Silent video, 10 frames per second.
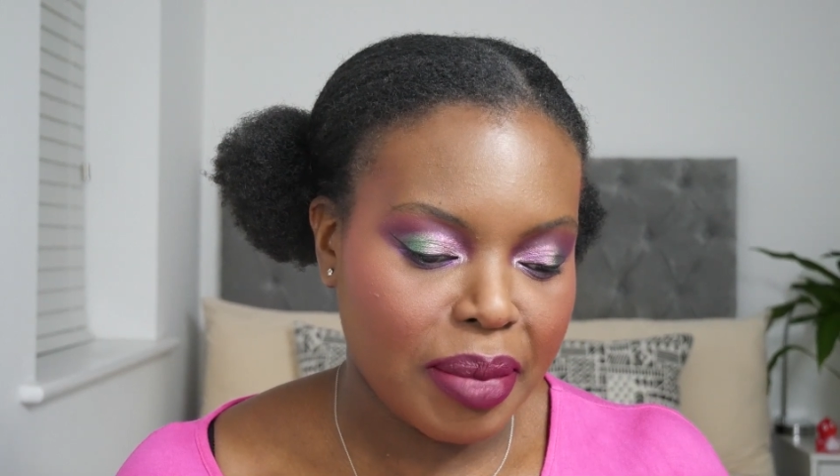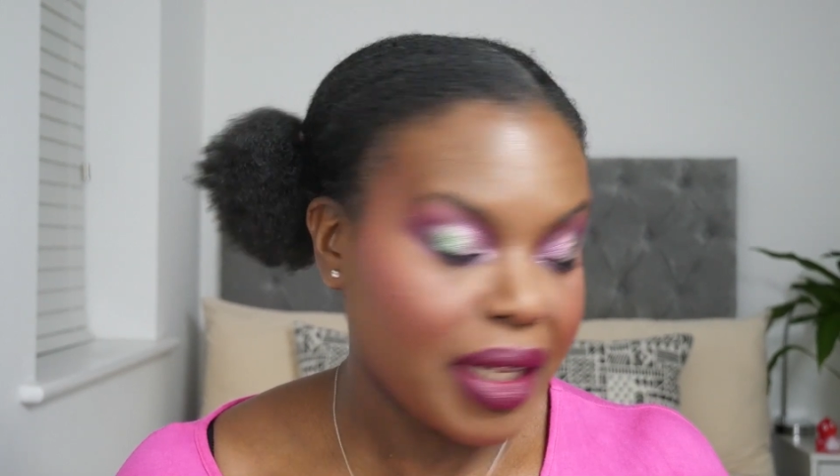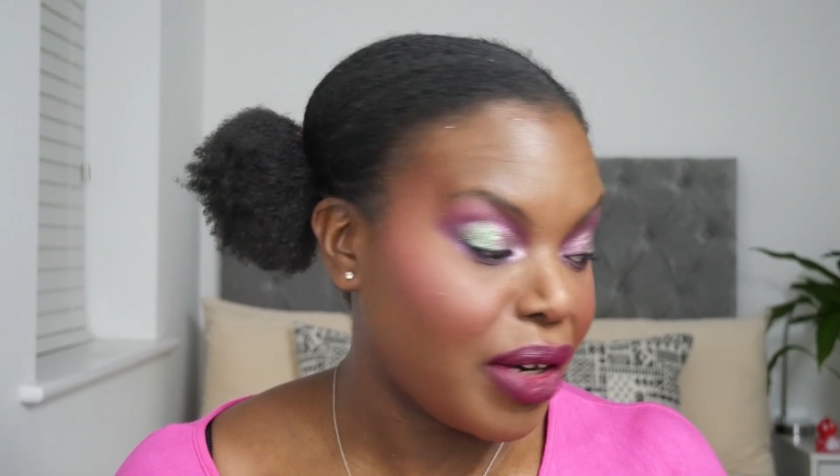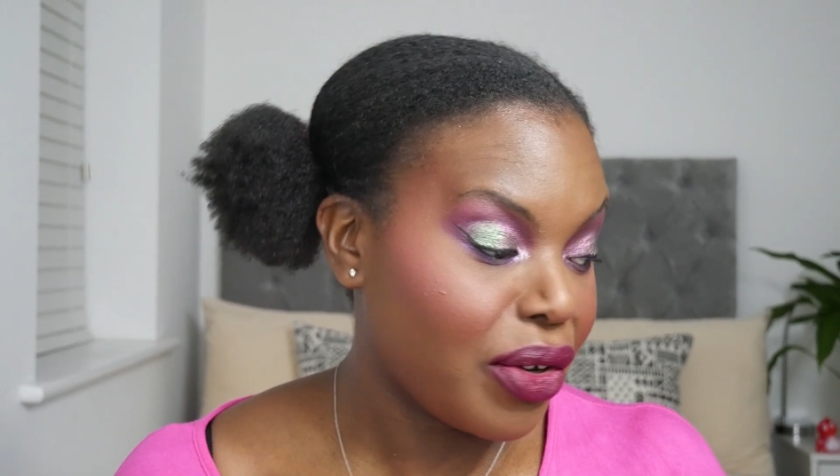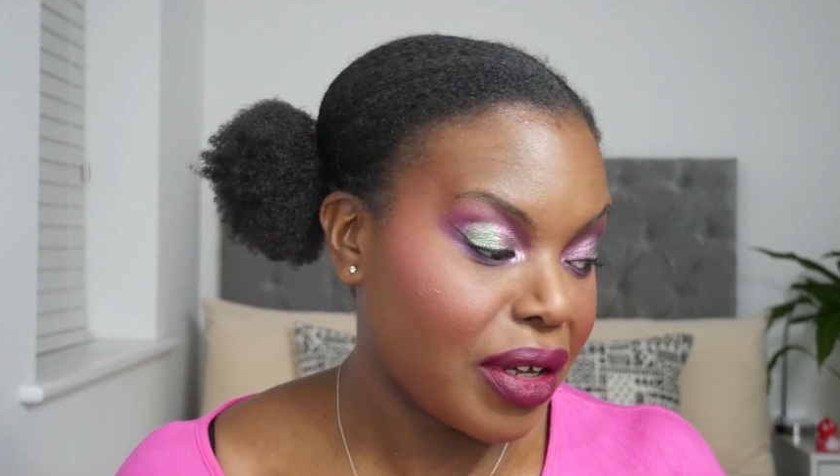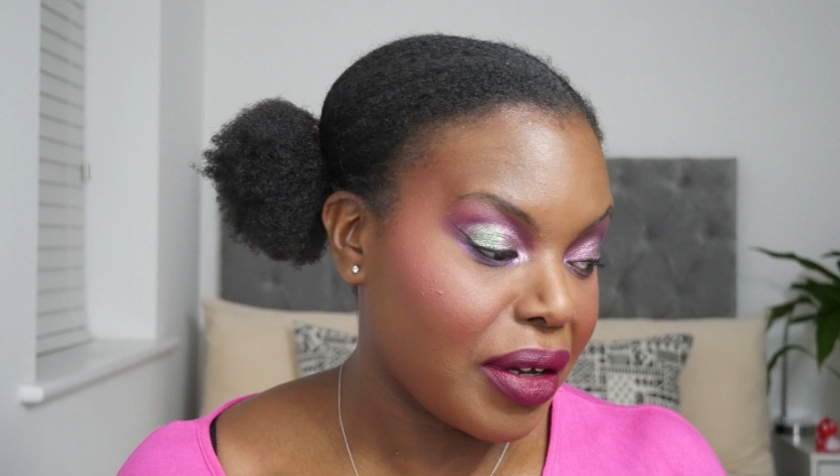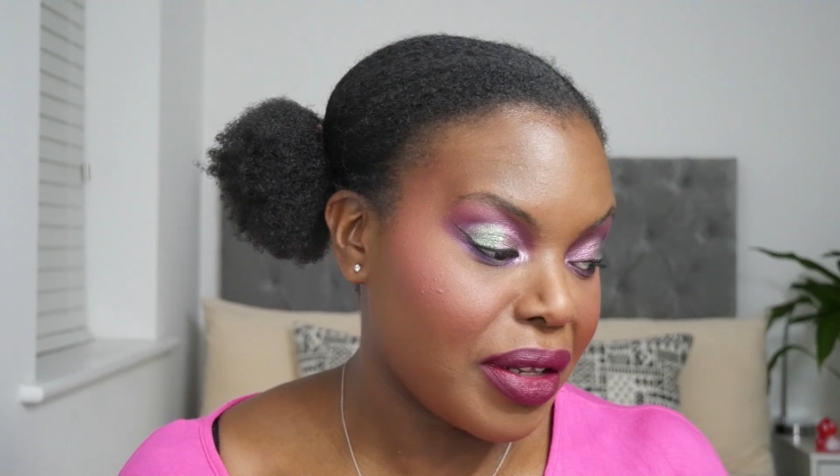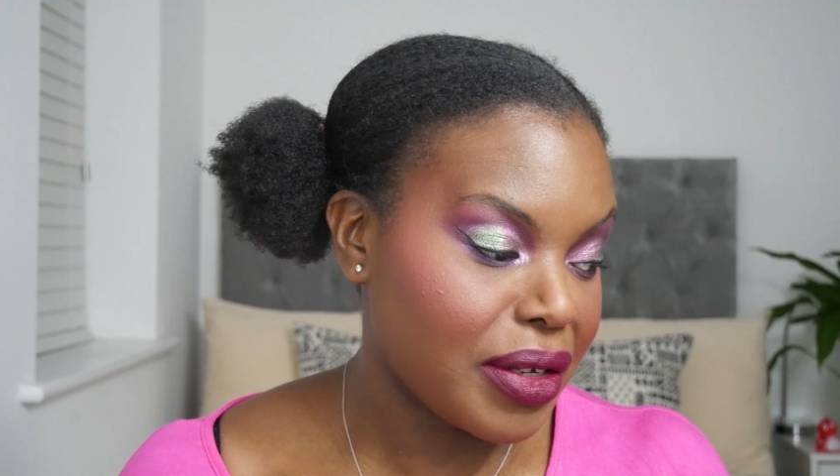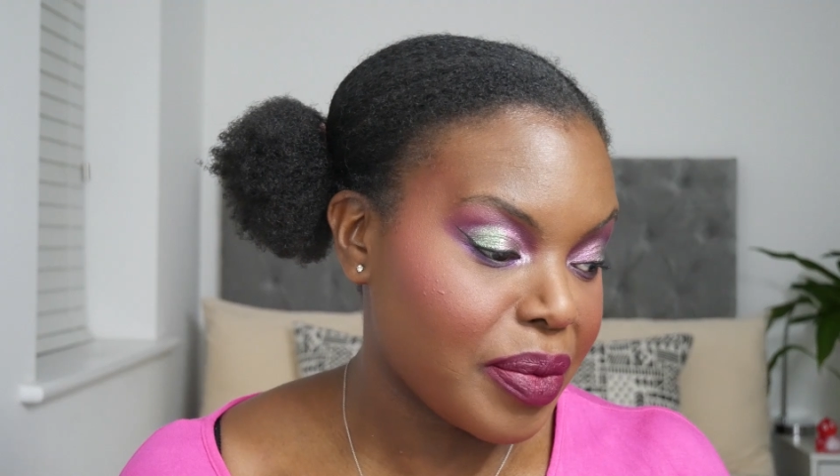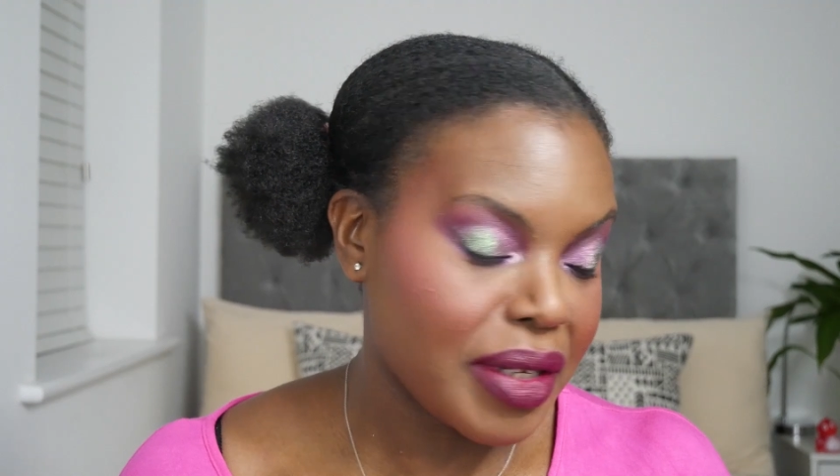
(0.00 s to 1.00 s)
but then looking at
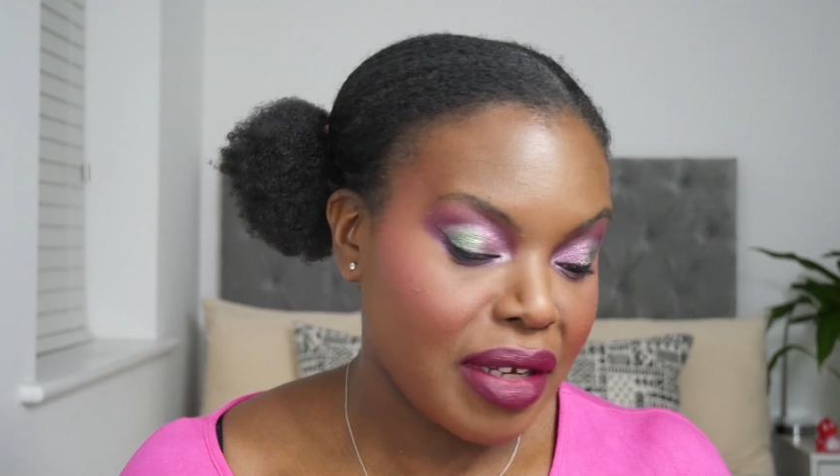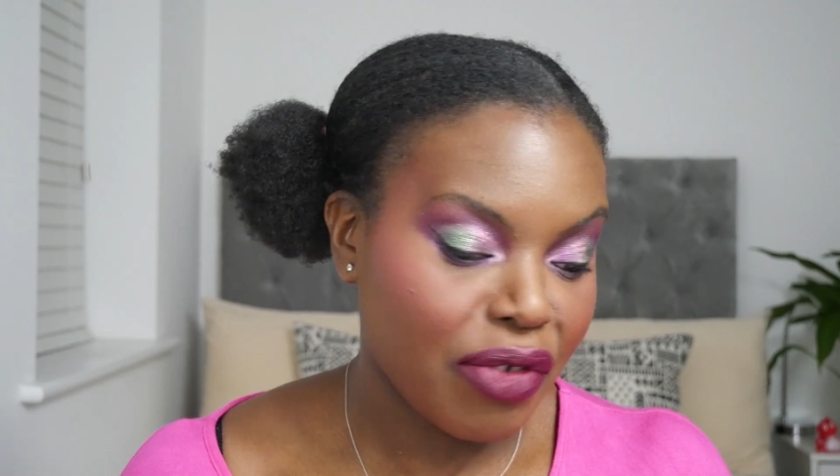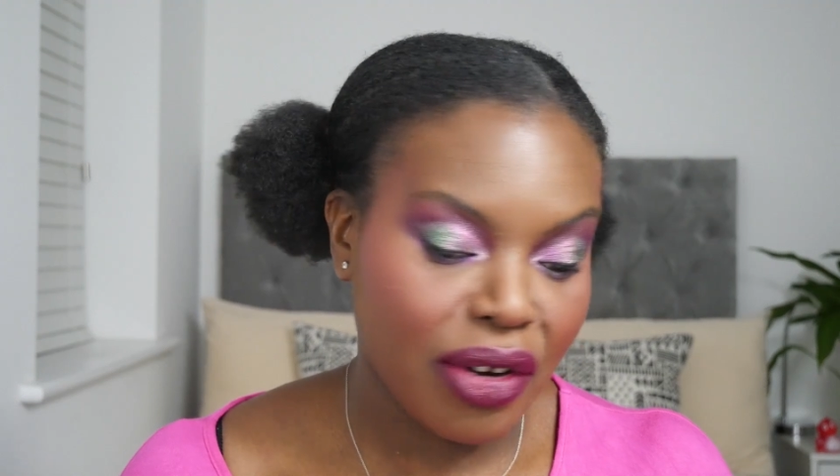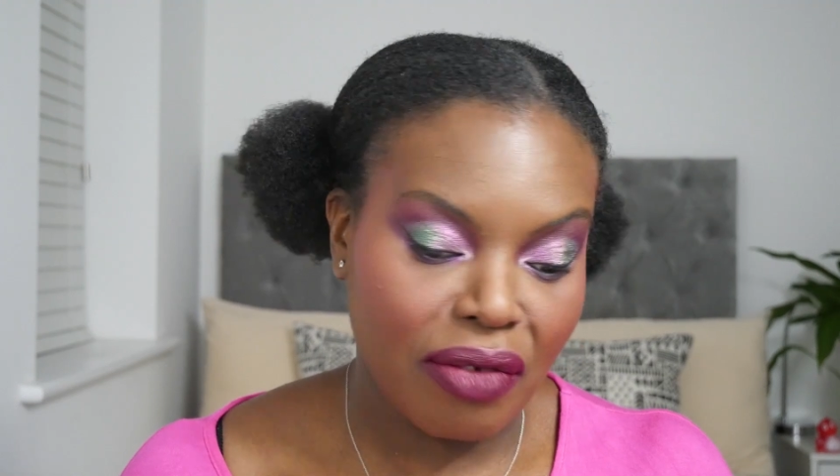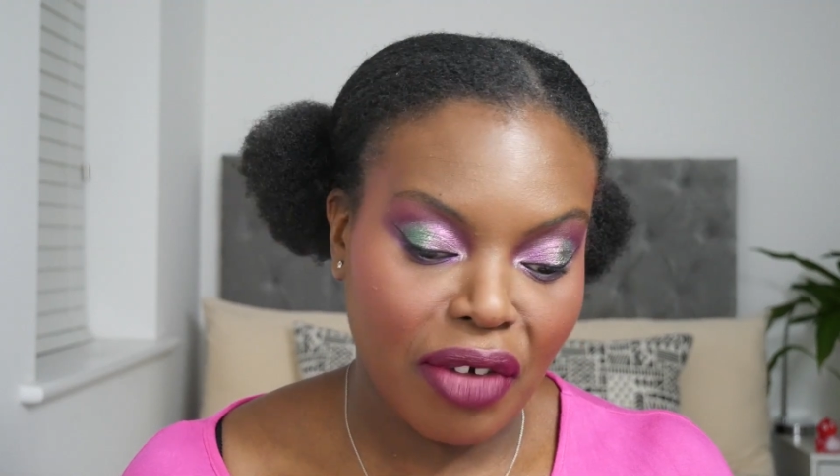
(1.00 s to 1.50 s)
these ones I've got in